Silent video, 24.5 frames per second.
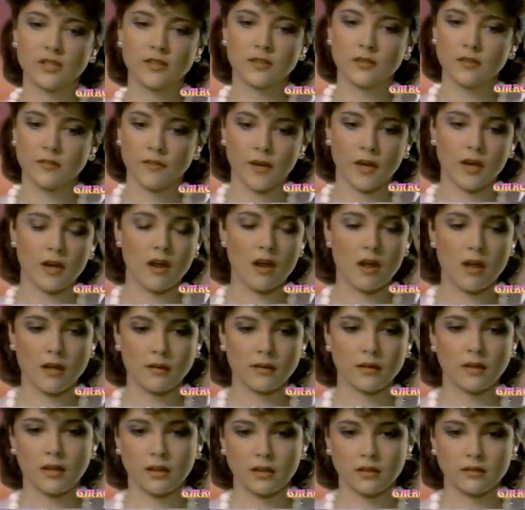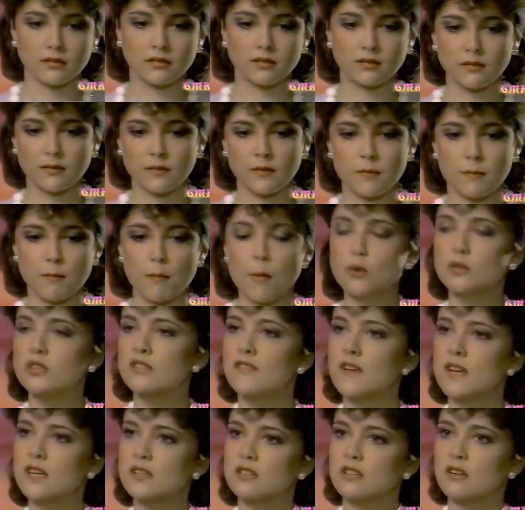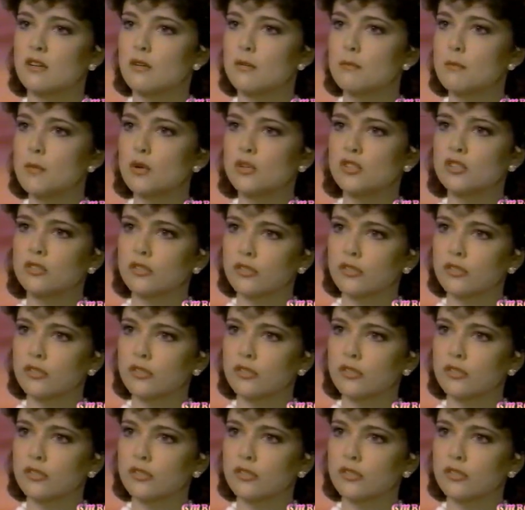Because of her motivation,